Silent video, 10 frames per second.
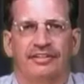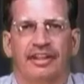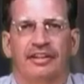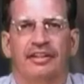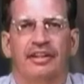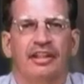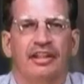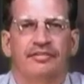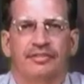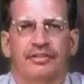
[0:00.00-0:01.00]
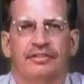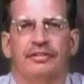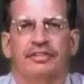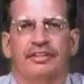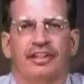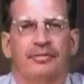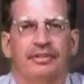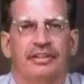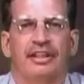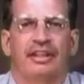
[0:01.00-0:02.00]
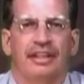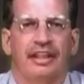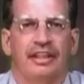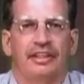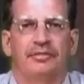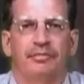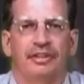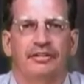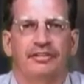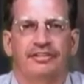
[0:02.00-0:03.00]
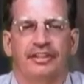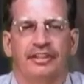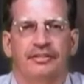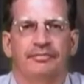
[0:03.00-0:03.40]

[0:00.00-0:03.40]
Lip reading: set. First, only tell me A, B, or C.